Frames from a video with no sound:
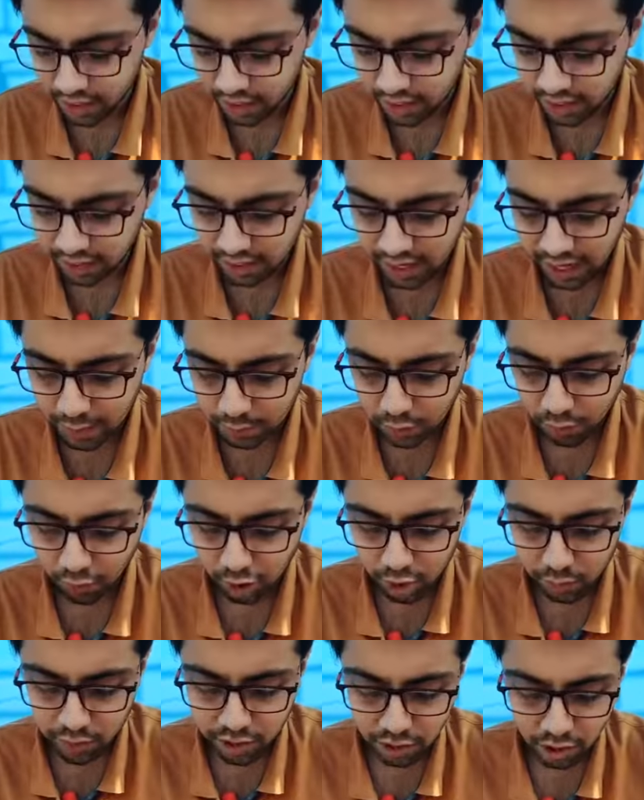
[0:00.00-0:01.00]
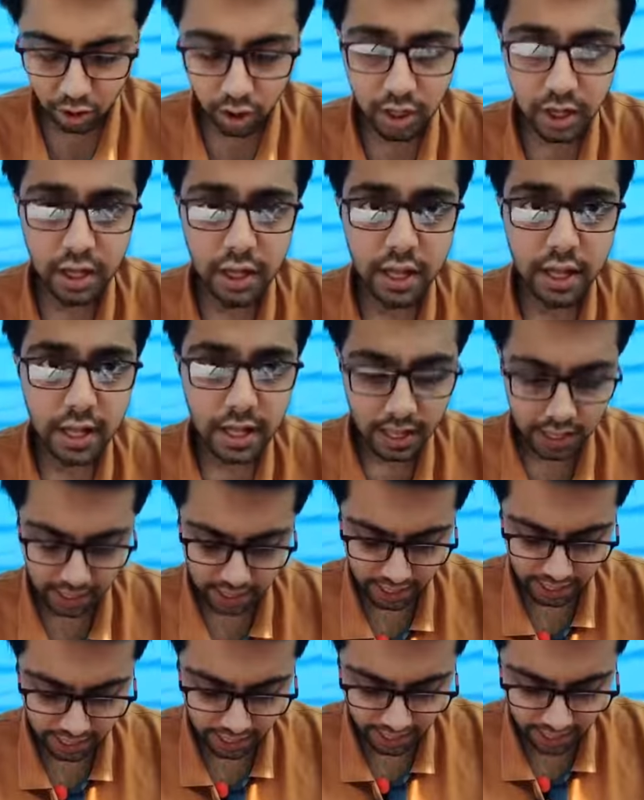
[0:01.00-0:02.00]
It's a hypovolemic shock,
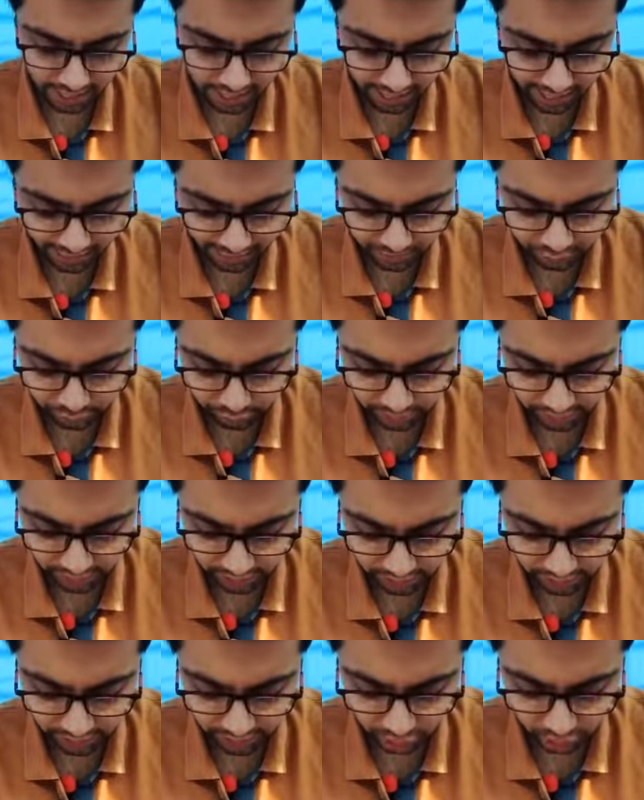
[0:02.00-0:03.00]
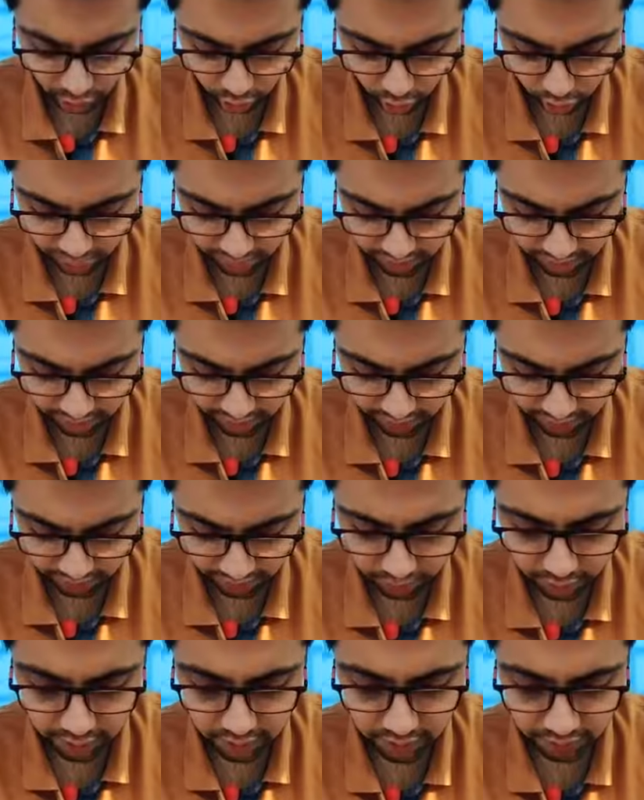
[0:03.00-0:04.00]
anuria, coagulation
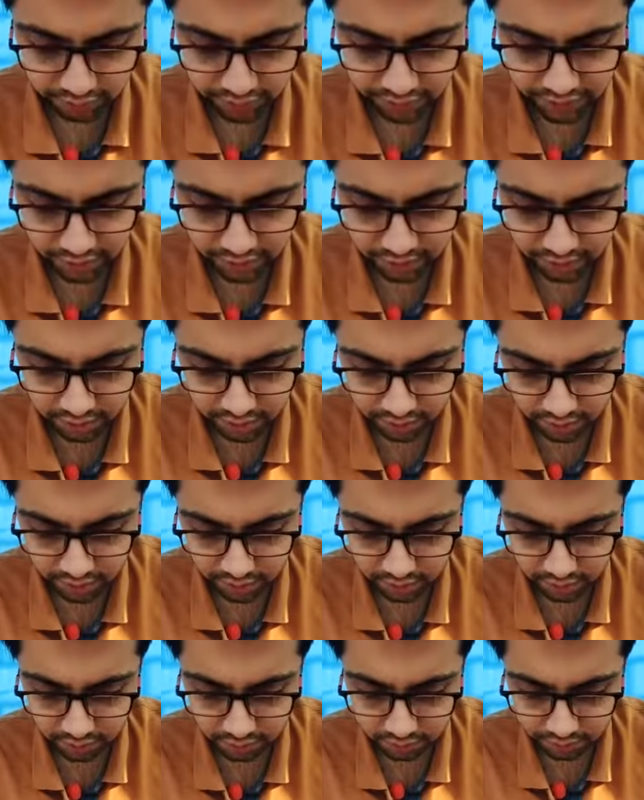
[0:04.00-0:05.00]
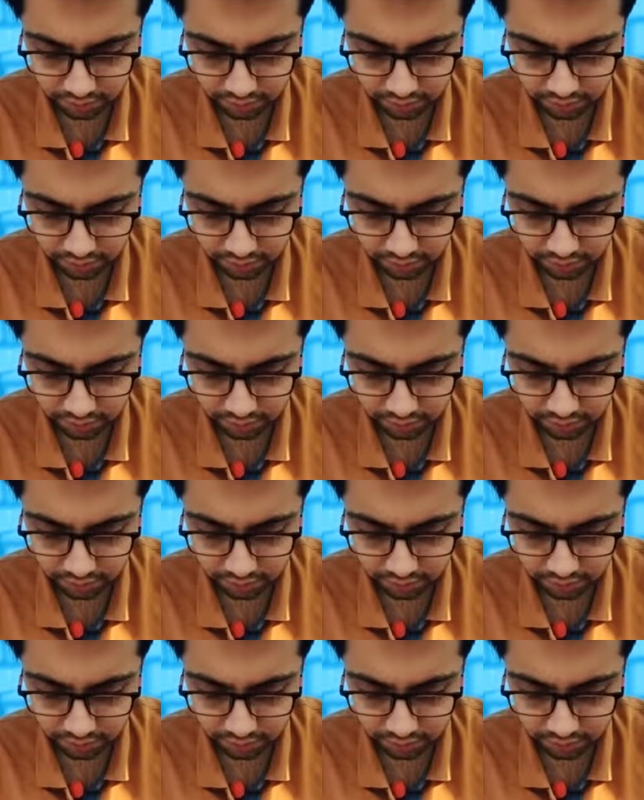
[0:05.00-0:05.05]
defect, or it's a fetal distress.